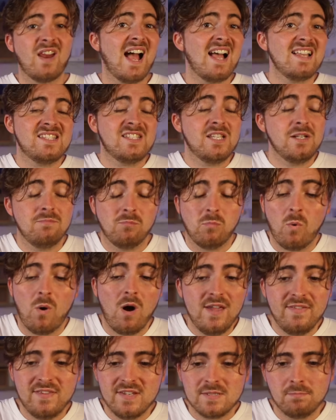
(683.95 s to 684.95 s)
As to
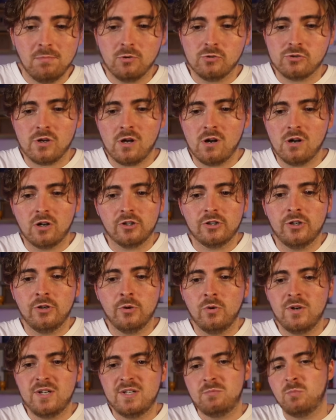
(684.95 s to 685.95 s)
why this bull shark got
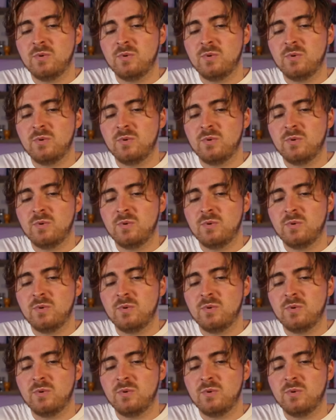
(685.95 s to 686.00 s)
annoyed,